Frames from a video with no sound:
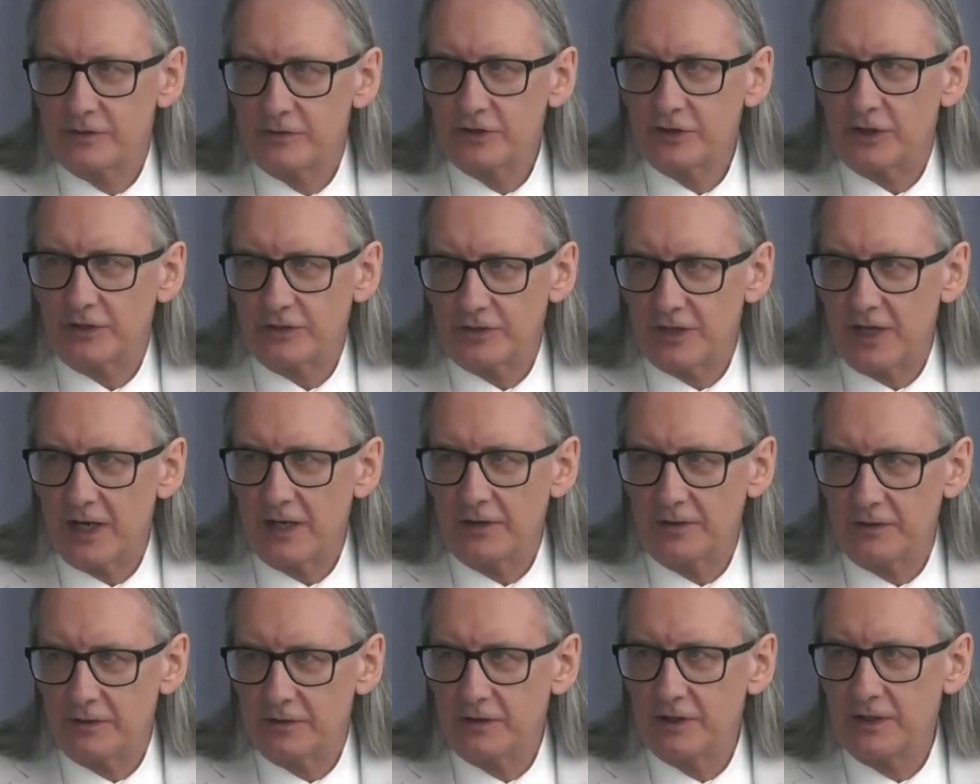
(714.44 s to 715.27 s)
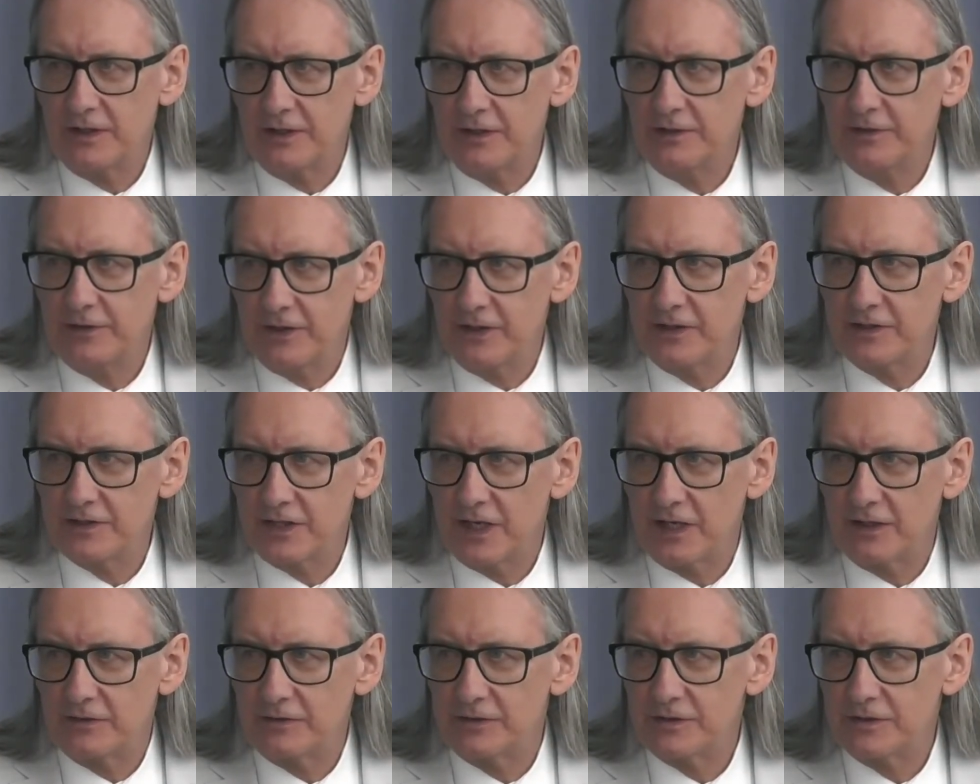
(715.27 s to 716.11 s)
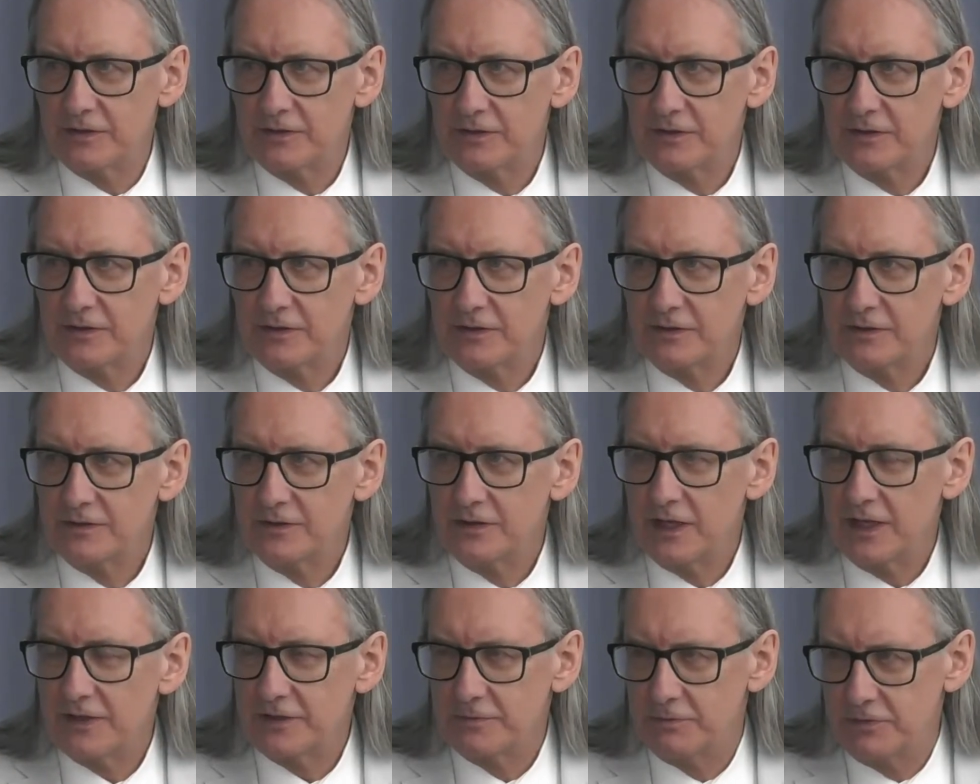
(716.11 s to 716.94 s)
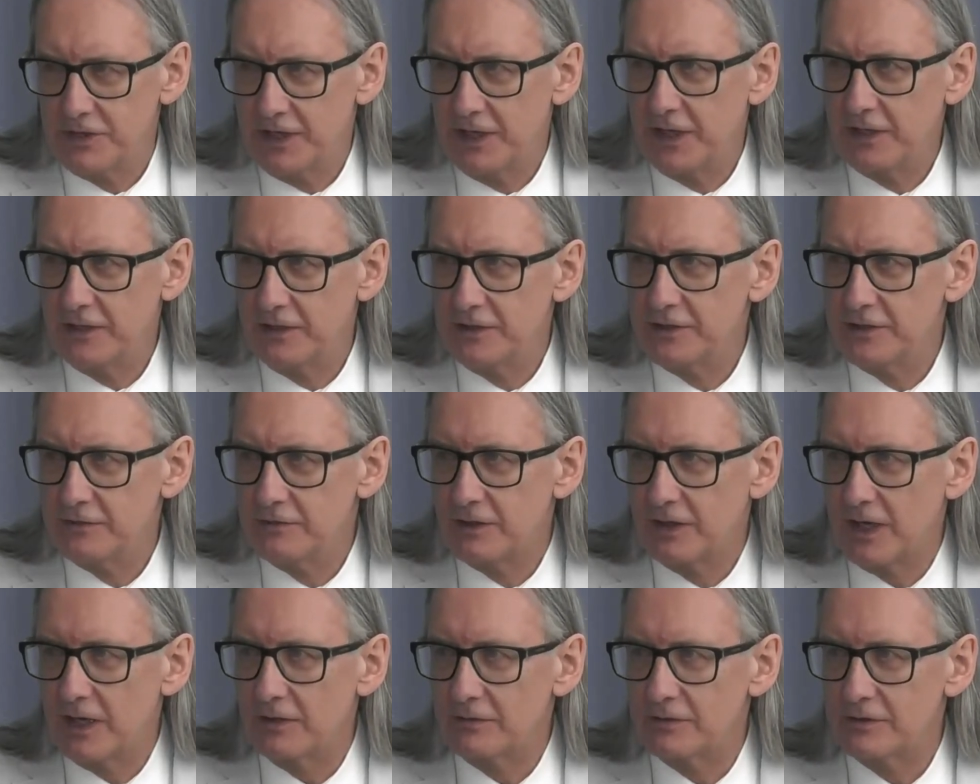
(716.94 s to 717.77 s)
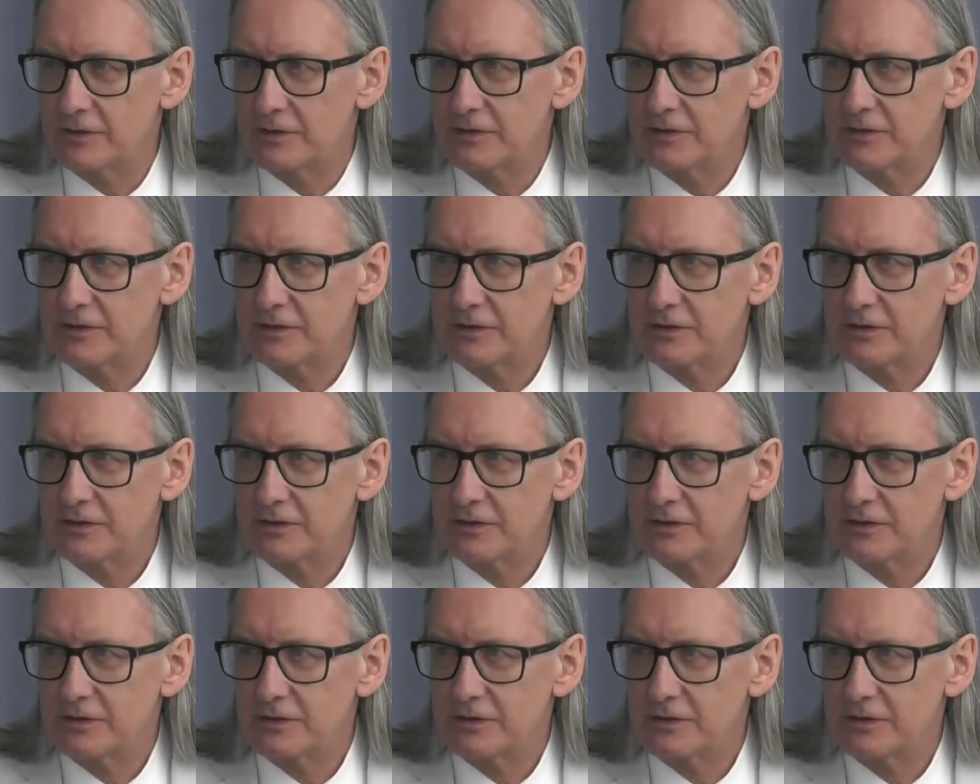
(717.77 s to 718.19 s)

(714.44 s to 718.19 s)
to shut down and clean things out has to be taken into account.